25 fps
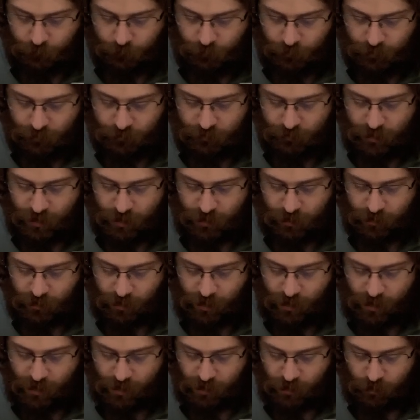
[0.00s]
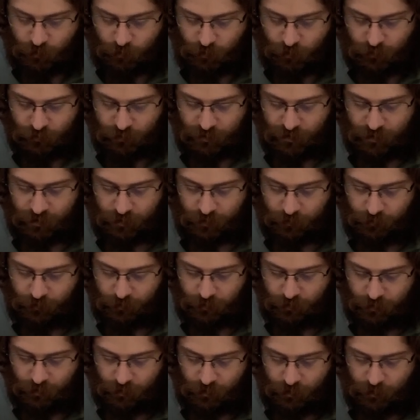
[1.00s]
It's not going to hang in a museum,
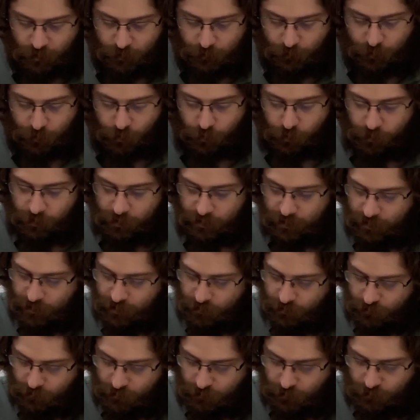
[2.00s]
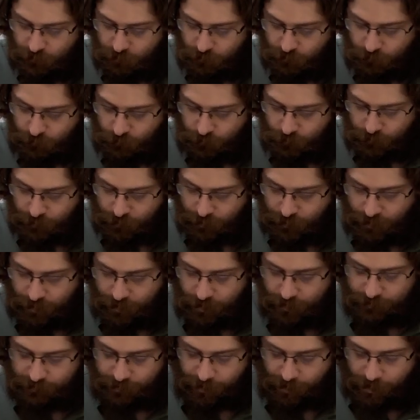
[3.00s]
but all it needs to do
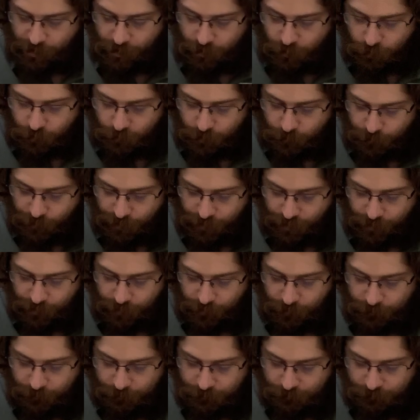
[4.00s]
is hang on a pen.